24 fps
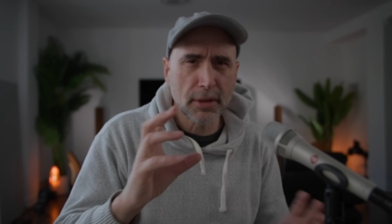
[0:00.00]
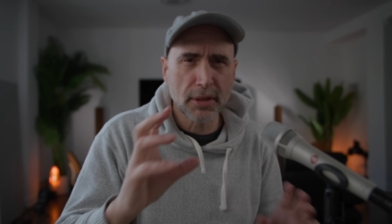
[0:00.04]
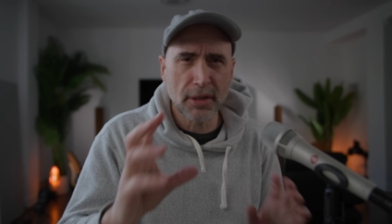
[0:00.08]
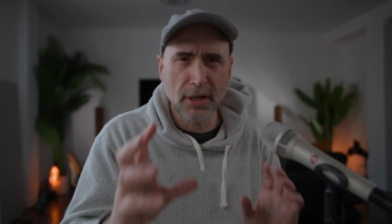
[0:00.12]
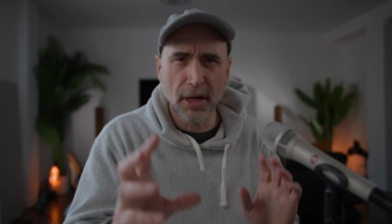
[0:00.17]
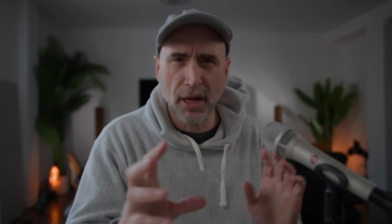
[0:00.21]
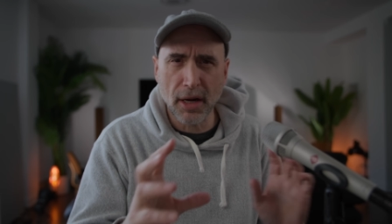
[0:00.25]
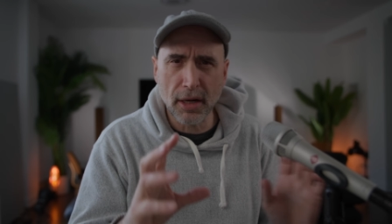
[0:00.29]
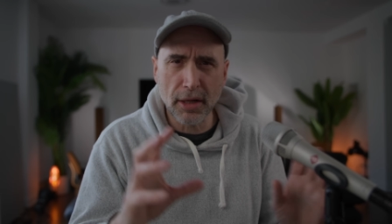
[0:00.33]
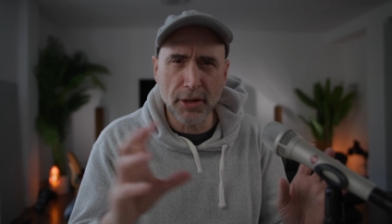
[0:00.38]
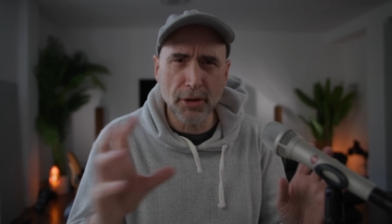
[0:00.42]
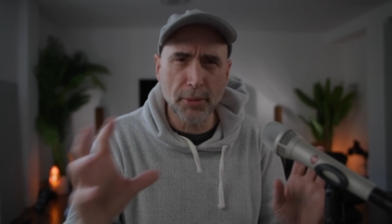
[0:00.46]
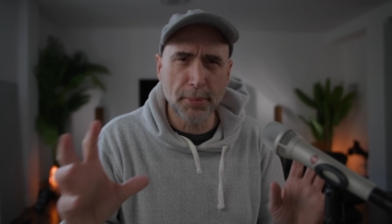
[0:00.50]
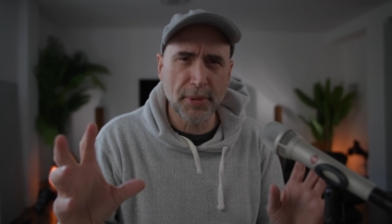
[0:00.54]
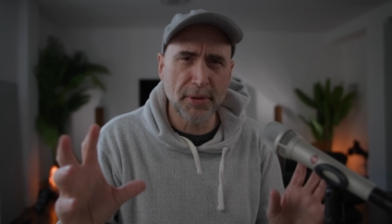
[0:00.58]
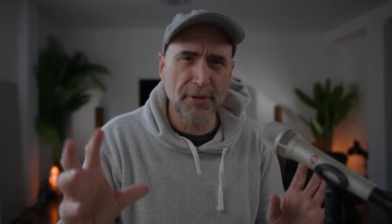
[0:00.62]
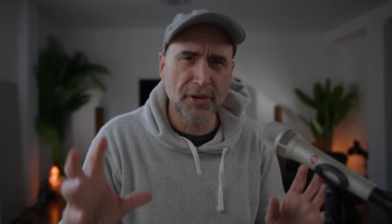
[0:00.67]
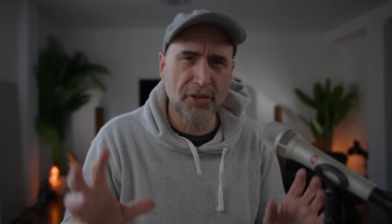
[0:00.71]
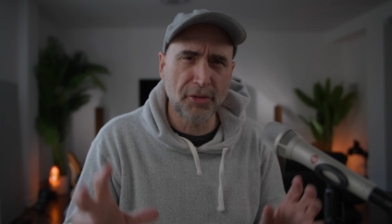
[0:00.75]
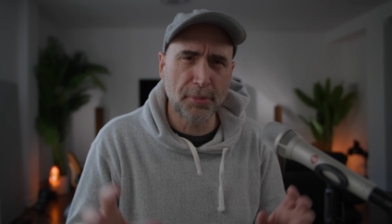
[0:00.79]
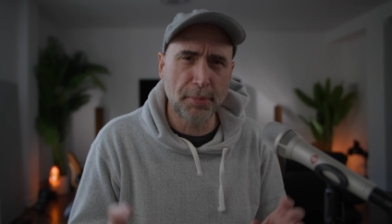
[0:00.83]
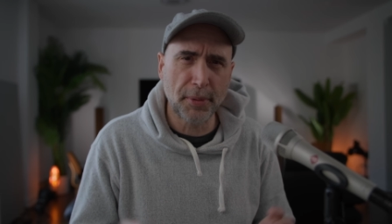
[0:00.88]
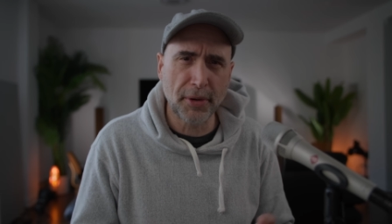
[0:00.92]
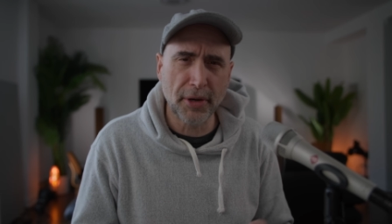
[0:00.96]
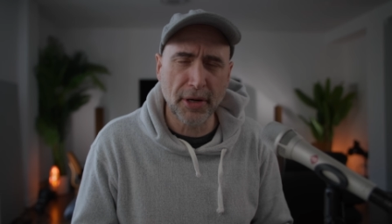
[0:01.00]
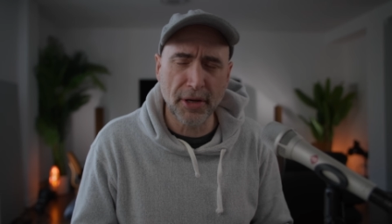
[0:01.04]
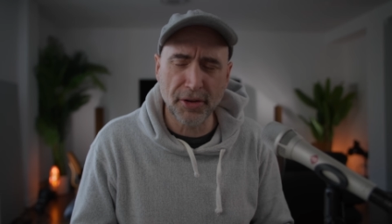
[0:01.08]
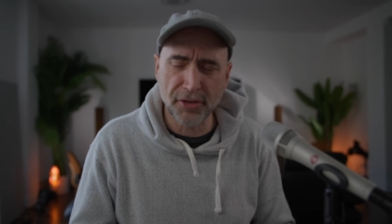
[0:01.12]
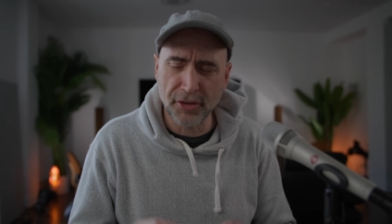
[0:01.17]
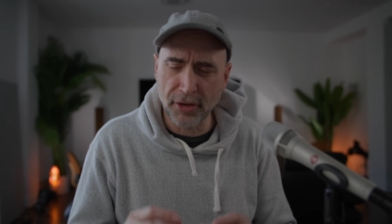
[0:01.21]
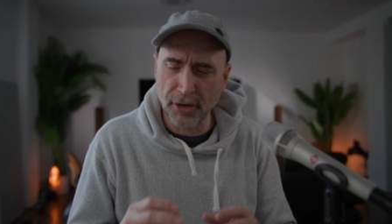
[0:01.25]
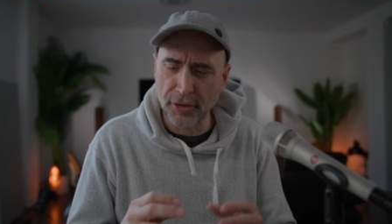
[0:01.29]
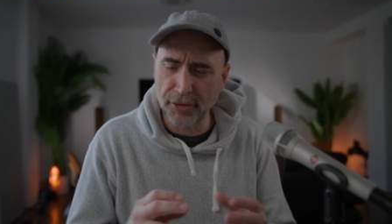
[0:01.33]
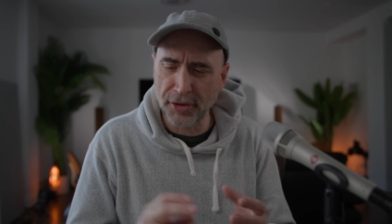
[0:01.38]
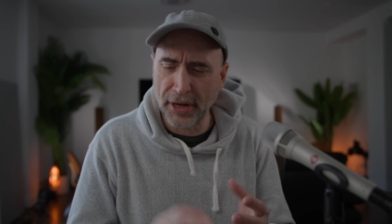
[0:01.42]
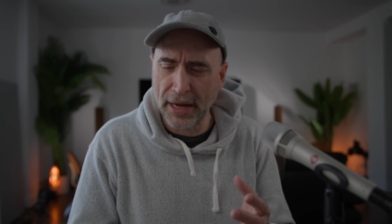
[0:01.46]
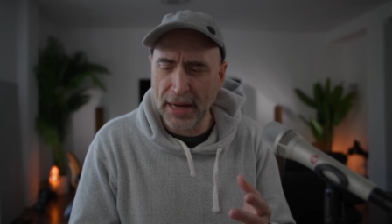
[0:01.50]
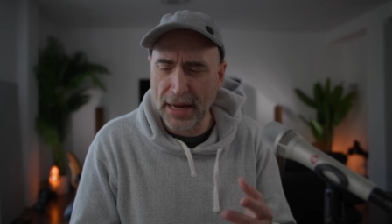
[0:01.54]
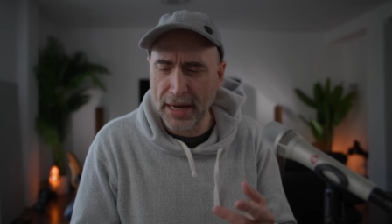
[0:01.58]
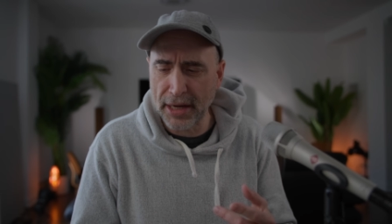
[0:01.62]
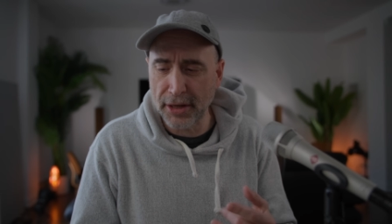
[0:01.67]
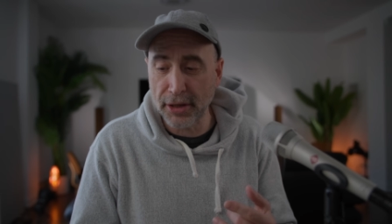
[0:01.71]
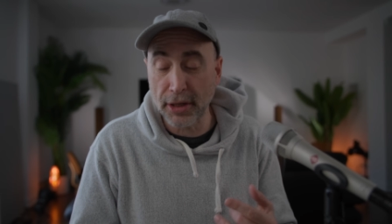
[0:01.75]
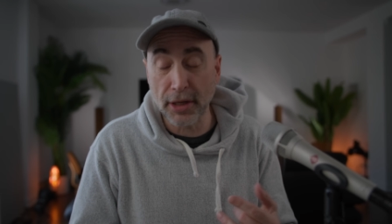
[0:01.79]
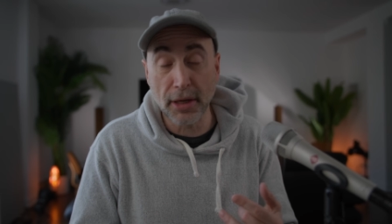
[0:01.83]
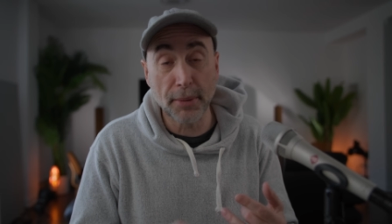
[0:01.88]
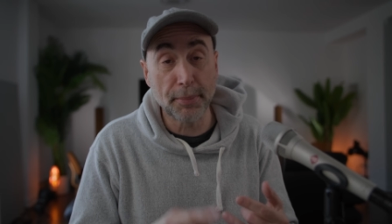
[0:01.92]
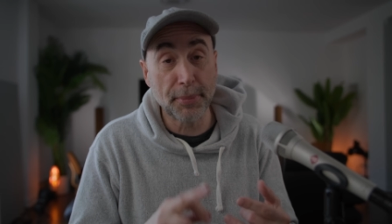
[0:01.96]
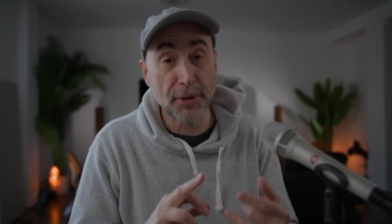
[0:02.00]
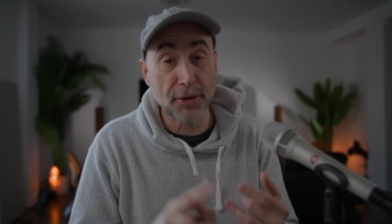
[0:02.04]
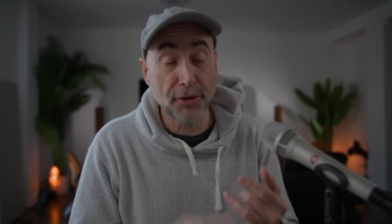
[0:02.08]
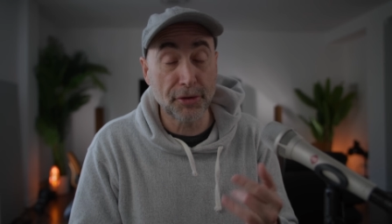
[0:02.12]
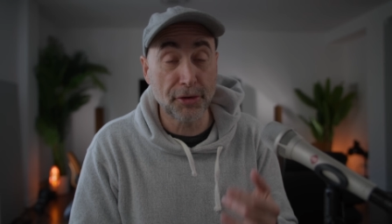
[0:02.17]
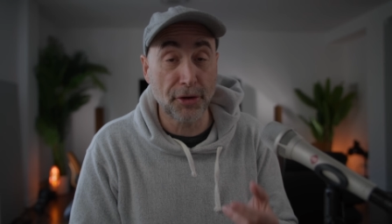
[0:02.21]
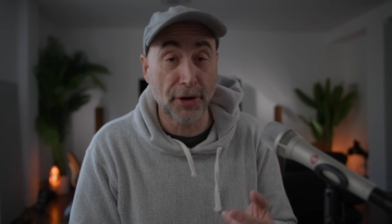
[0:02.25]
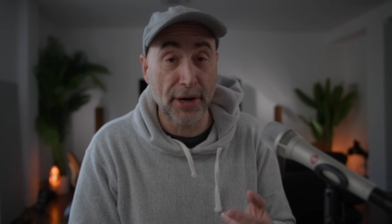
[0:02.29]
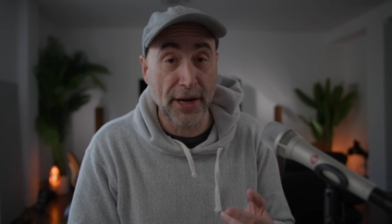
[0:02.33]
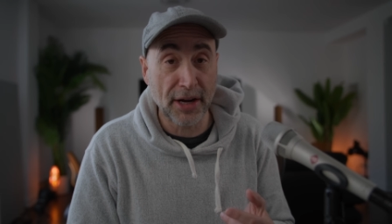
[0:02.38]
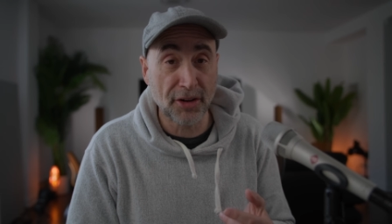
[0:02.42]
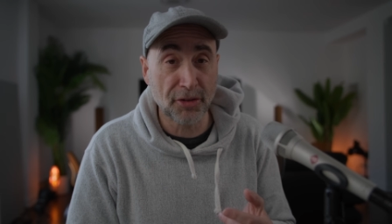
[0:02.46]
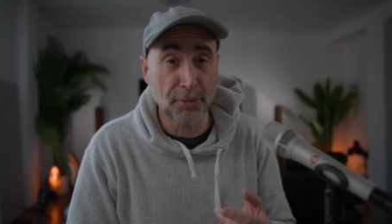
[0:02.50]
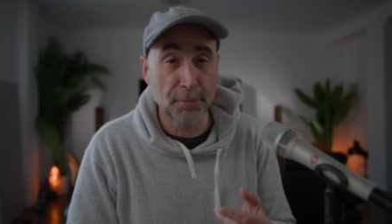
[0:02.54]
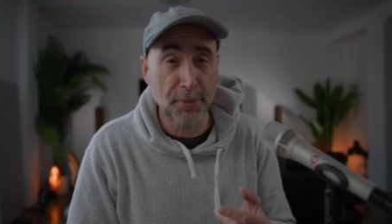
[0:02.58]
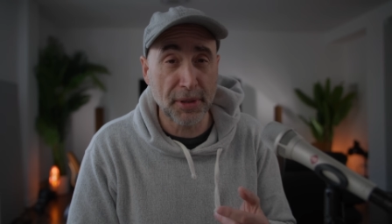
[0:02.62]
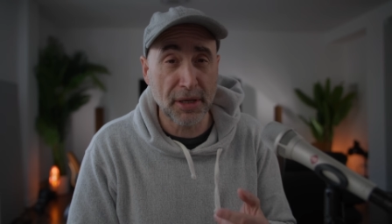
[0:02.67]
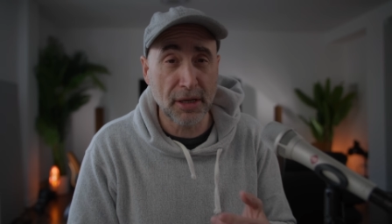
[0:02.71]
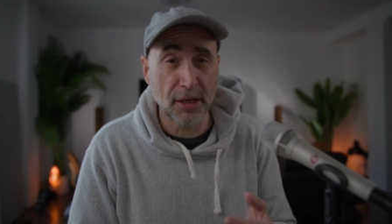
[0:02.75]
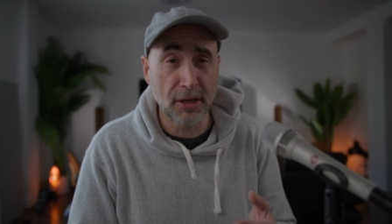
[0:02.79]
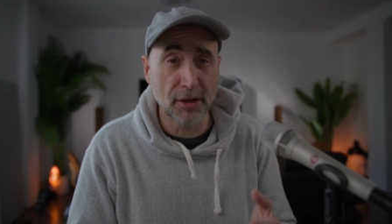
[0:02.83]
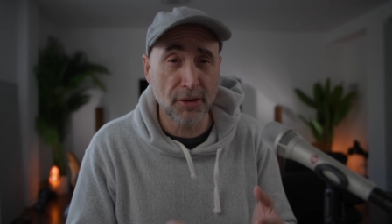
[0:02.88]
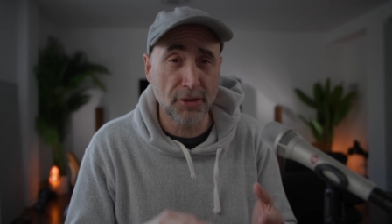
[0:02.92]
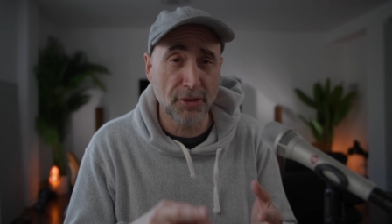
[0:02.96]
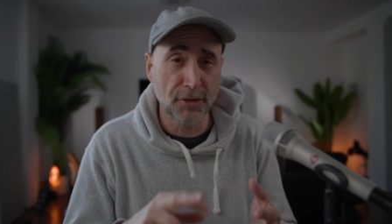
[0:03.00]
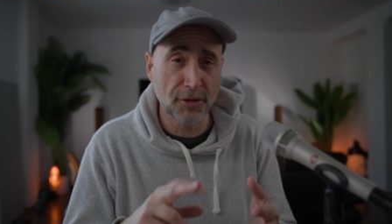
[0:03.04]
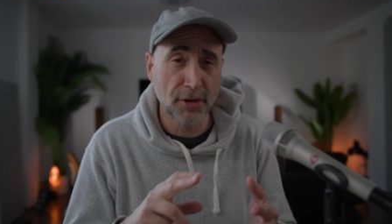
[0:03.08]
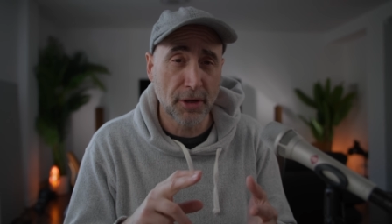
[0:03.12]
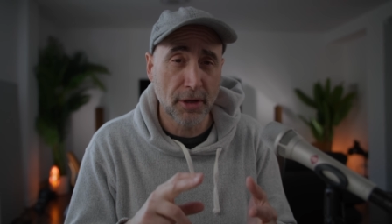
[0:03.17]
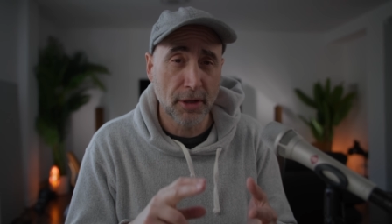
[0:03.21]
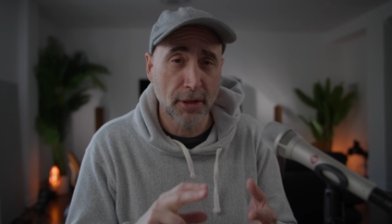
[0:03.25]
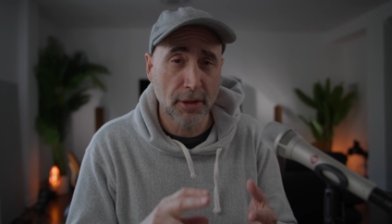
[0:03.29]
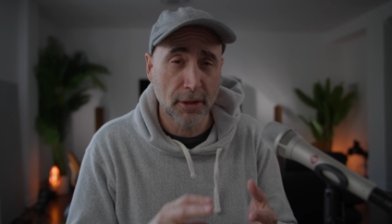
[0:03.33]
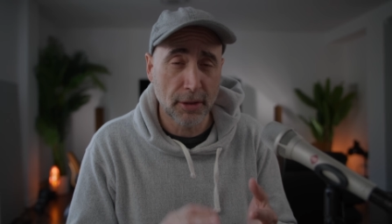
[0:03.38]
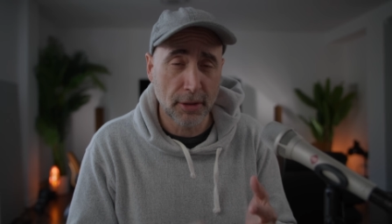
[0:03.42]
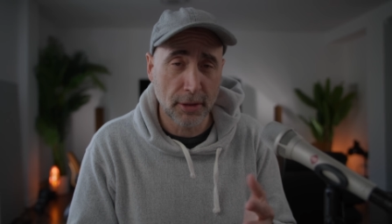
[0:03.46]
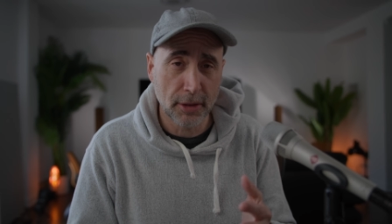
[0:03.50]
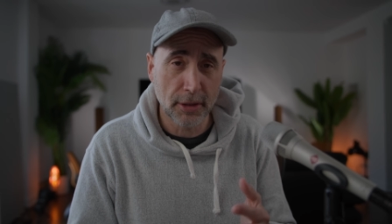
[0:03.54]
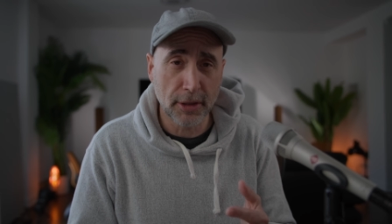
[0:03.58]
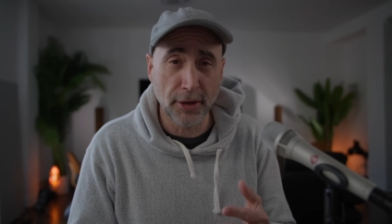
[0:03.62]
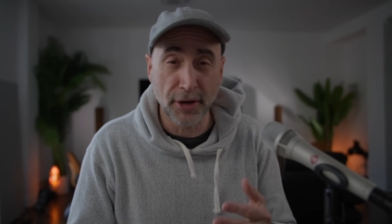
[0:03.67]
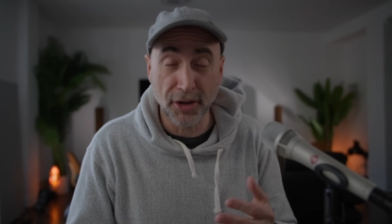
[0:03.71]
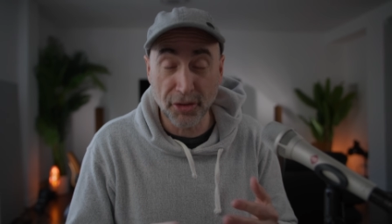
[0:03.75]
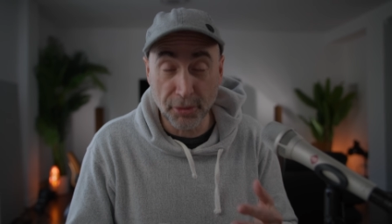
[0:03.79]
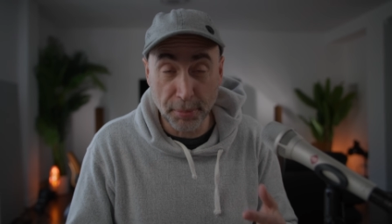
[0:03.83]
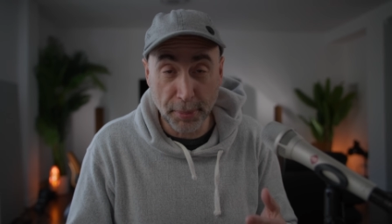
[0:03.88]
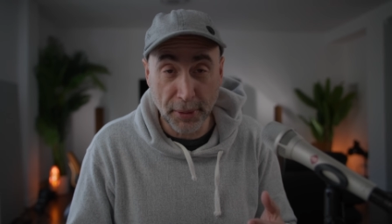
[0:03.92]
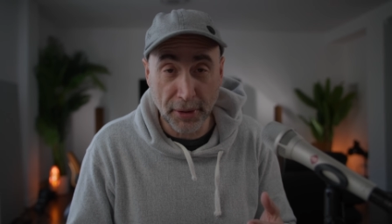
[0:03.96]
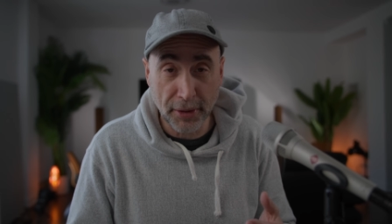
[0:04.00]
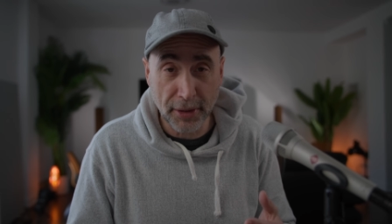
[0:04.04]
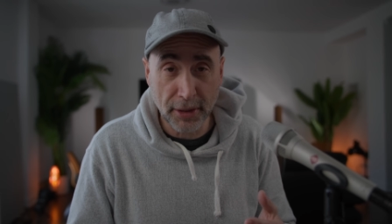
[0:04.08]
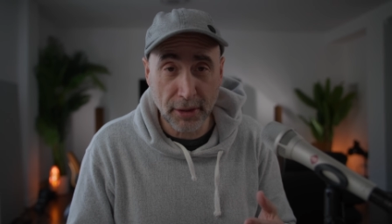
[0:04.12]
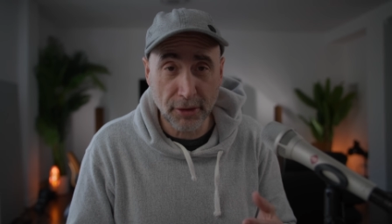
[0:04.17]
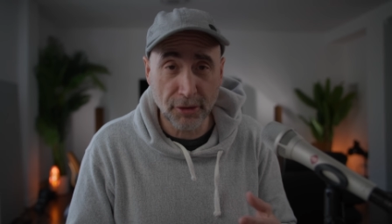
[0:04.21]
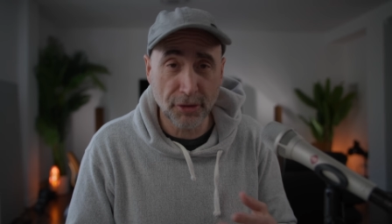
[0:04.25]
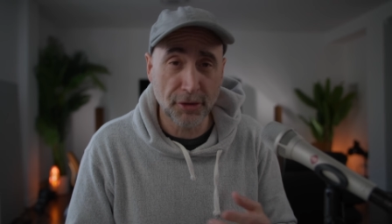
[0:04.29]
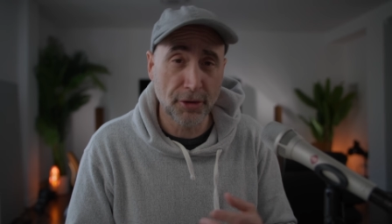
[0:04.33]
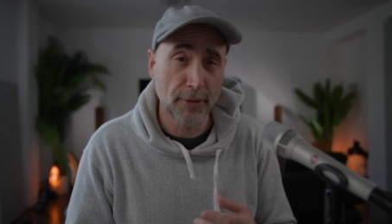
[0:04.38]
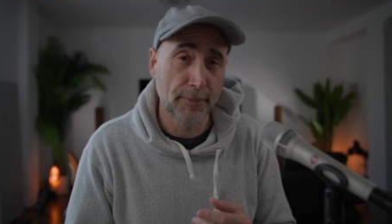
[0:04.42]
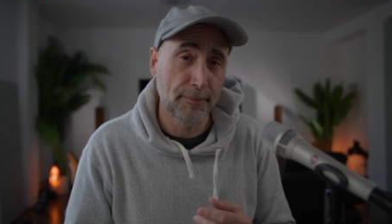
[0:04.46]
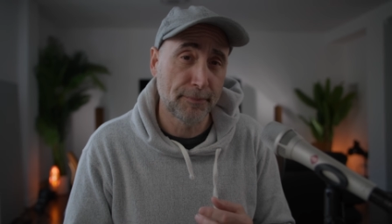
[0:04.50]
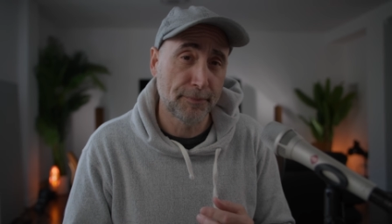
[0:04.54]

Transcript: Got a little bit of experience because a you're going to build your XPs, your experience.